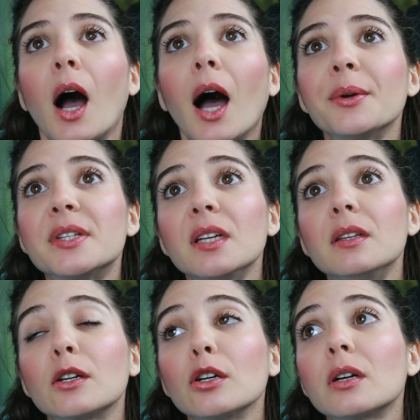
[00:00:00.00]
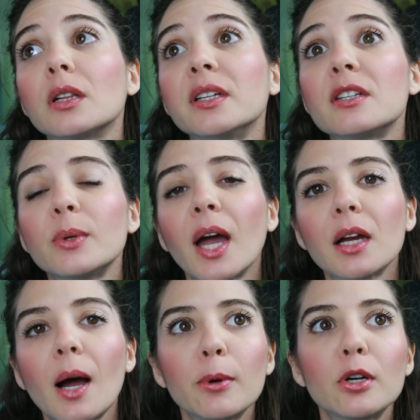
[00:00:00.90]
I would say the Kirkland's, we had
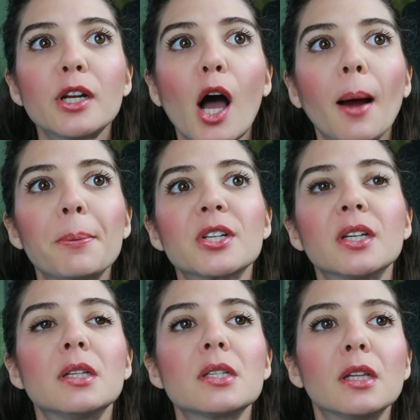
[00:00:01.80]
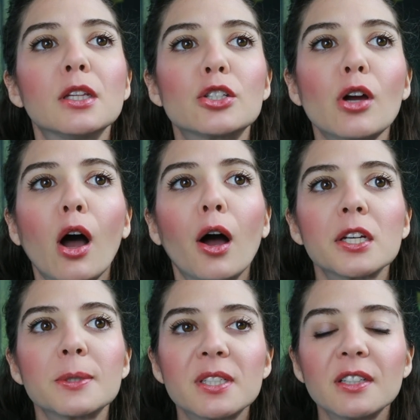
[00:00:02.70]
a couple good options in the
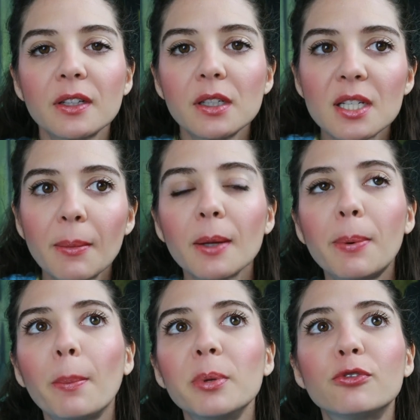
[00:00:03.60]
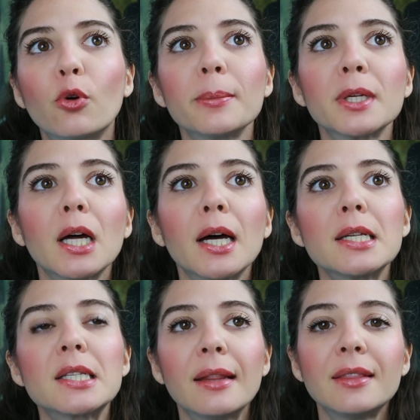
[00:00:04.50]
dog, specifically some of the puppy
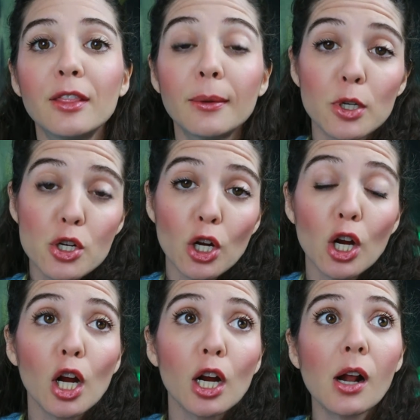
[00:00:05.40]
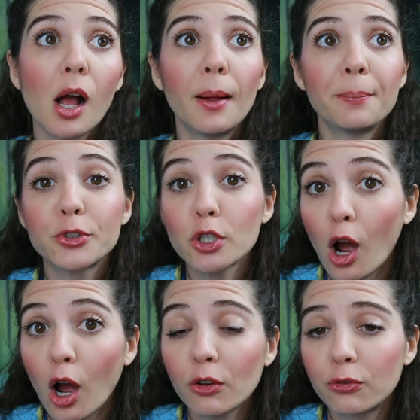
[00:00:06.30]
formulas, and then the mature um,
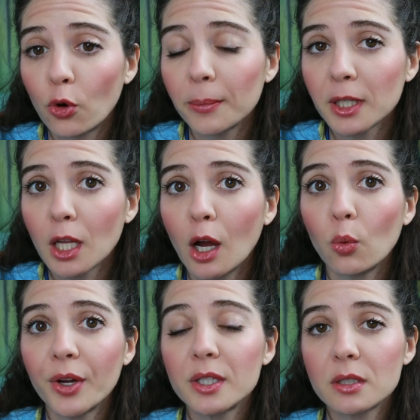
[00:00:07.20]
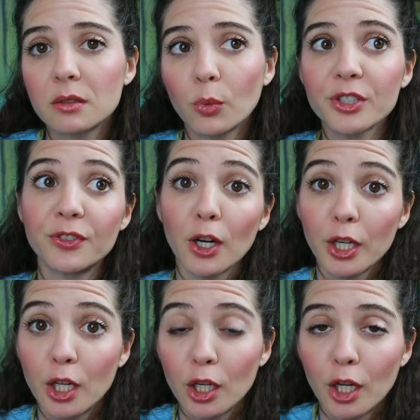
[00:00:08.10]
dog formula was, was
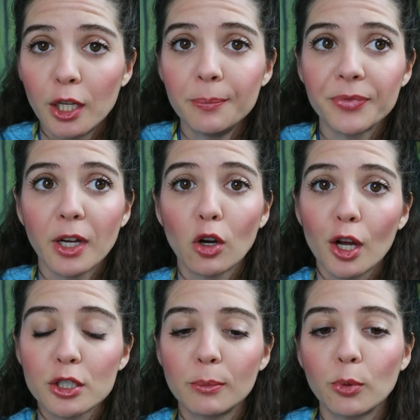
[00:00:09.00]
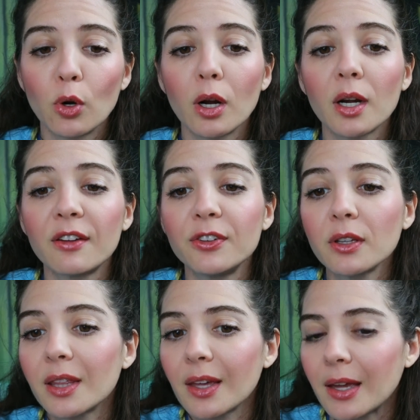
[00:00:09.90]
very good across the board. I
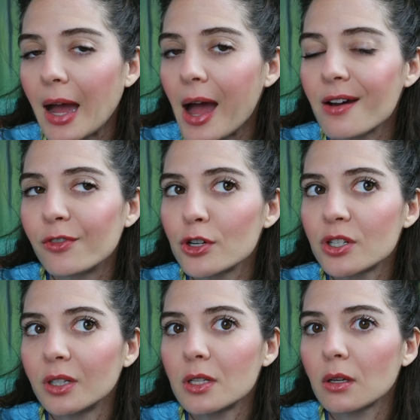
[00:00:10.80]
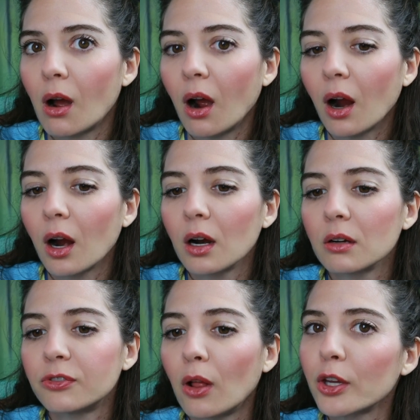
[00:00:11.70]
feel like the cat versions
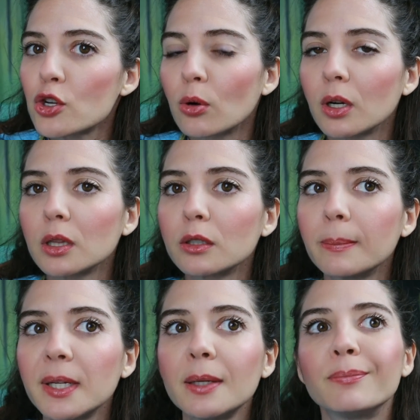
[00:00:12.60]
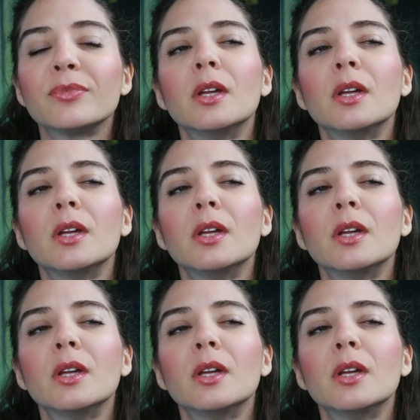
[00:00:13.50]
are falling short a little bit.